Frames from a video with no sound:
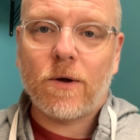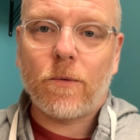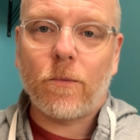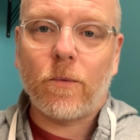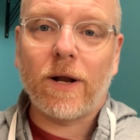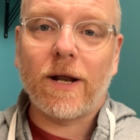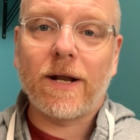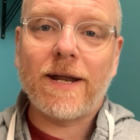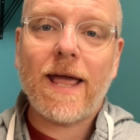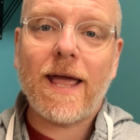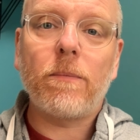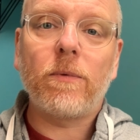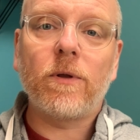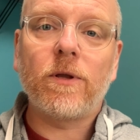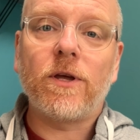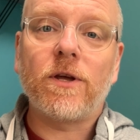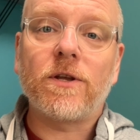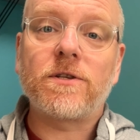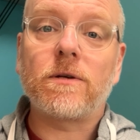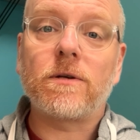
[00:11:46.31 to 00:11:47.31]
will enable
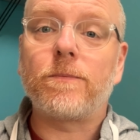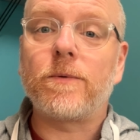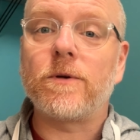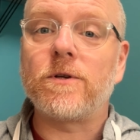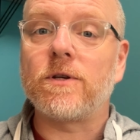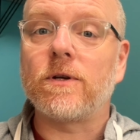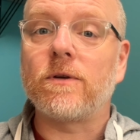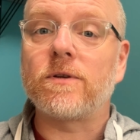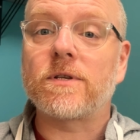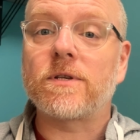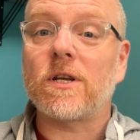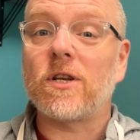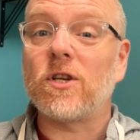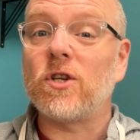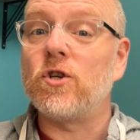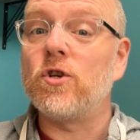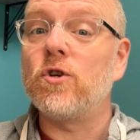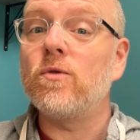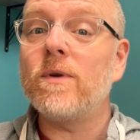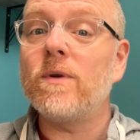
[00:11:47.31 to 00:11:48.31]
you to produce
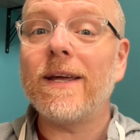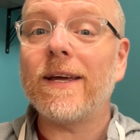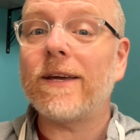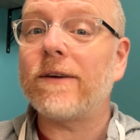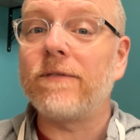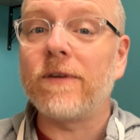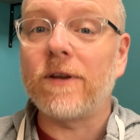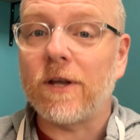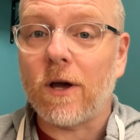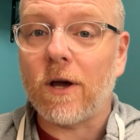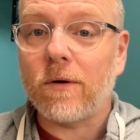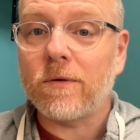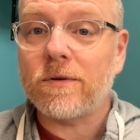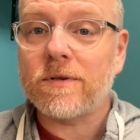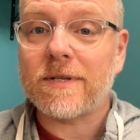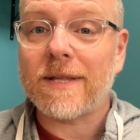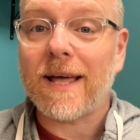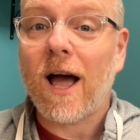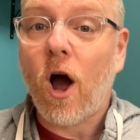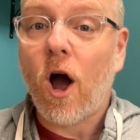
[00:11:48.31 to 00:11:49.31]
unique
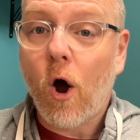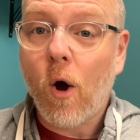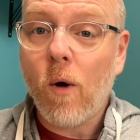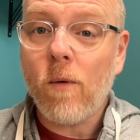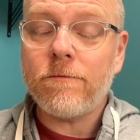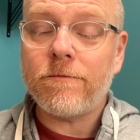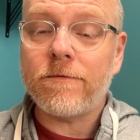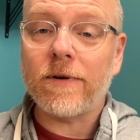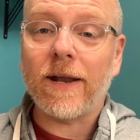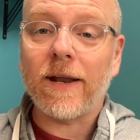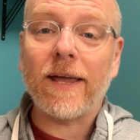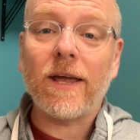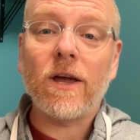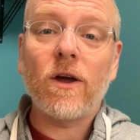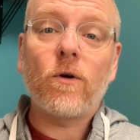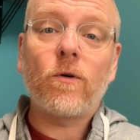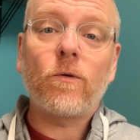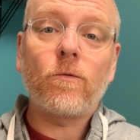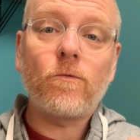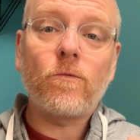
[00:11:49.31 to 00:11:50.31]
videos that hopefully
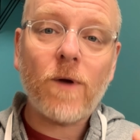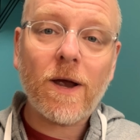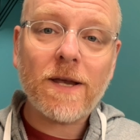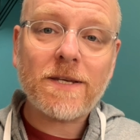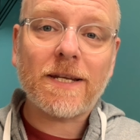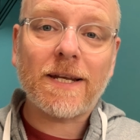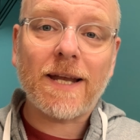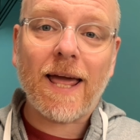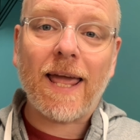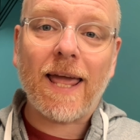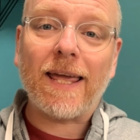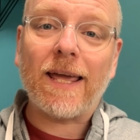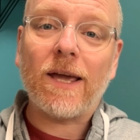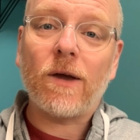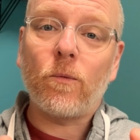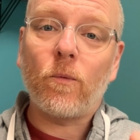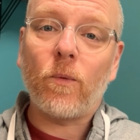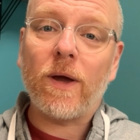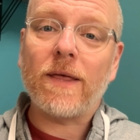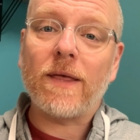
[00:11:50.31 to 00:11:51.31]
resonate
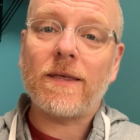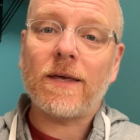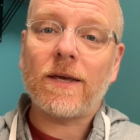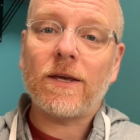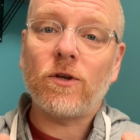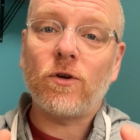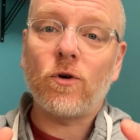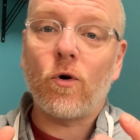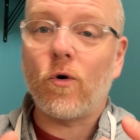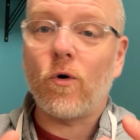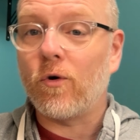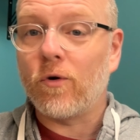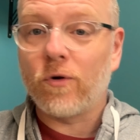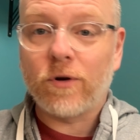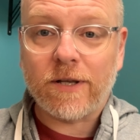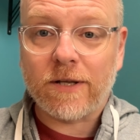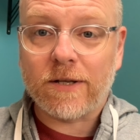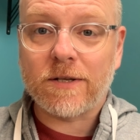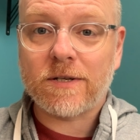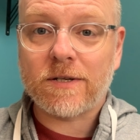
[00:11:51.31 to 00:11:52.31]
with your
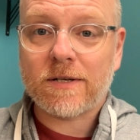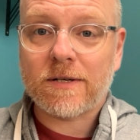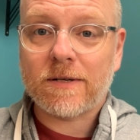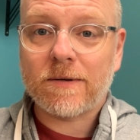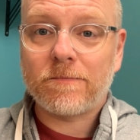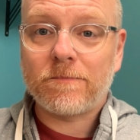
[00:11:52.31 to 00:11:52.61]
audience.